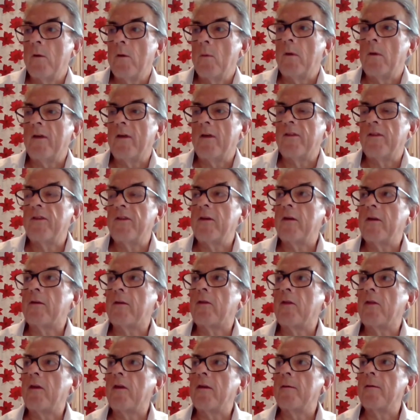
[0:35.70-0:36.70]
Well, I think
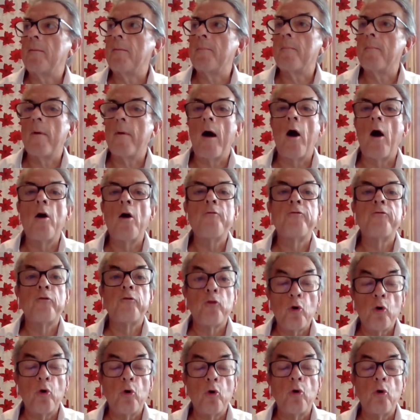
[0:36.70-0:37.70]
the
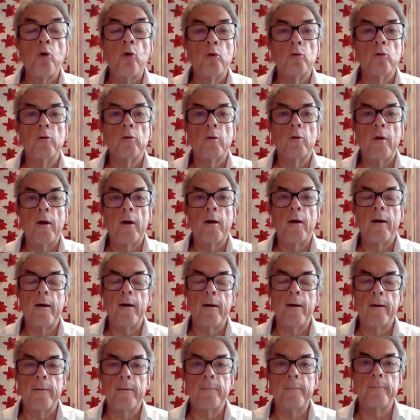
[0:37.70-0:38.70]
overall
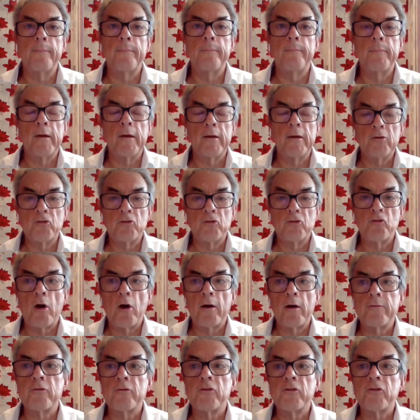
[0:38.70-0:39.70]
main
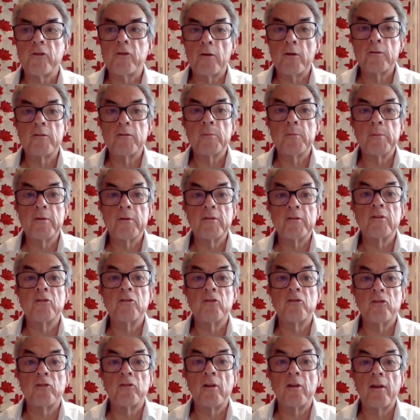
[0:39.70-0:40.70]
driver is going to be
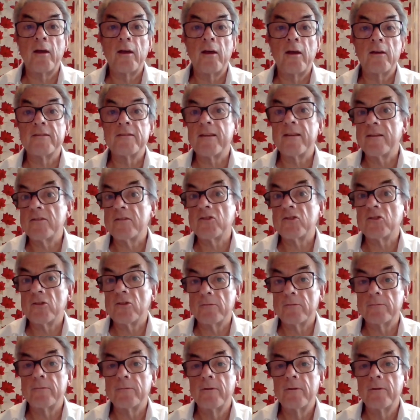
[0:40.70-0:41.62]
digitalization.